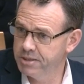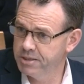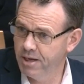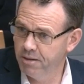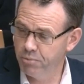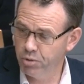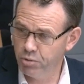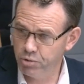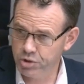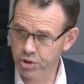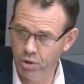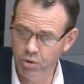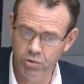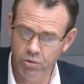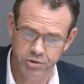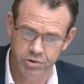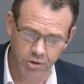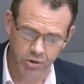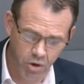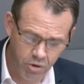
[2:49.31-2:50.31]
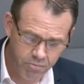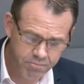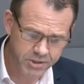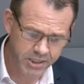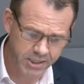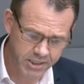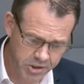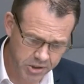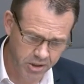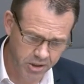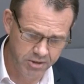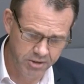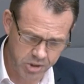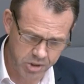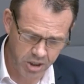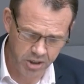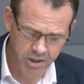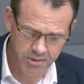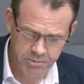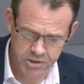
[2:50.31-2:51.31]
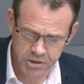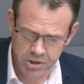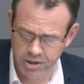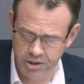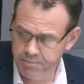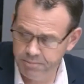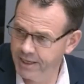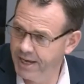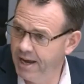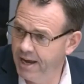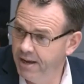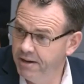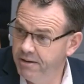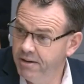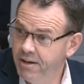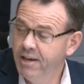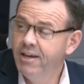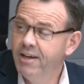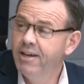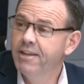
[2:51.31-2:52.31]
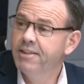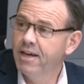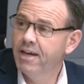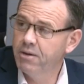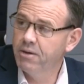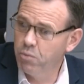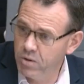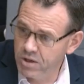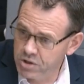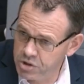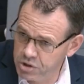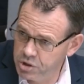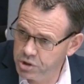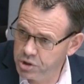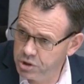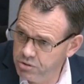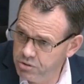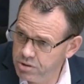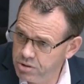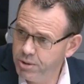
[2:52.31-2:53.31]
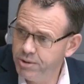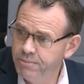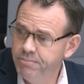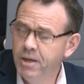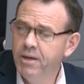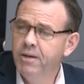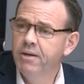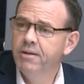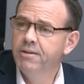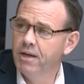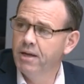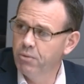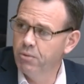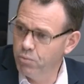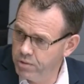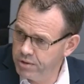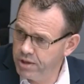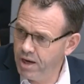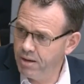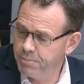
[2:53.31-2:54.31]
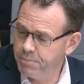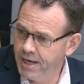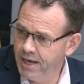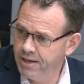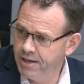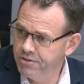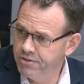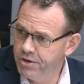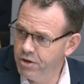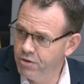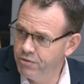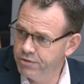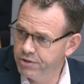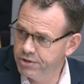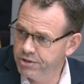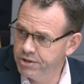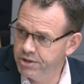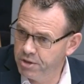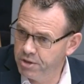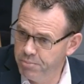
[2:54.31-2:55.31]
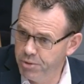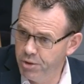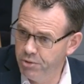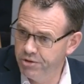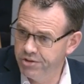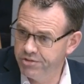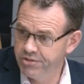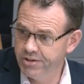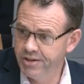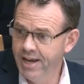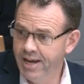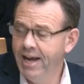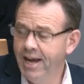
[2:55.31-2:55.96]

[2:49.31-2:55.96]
And we were told umpteen time, time and time again, that it wasn't suitable, that it would not be handed over to the community.